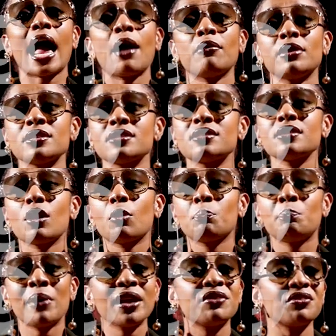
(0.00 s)
I was
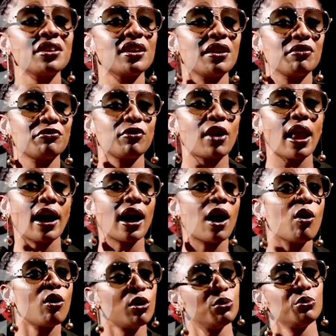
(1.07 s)
bedridden for like a
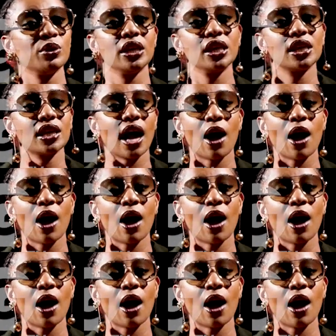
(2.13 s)
whole week.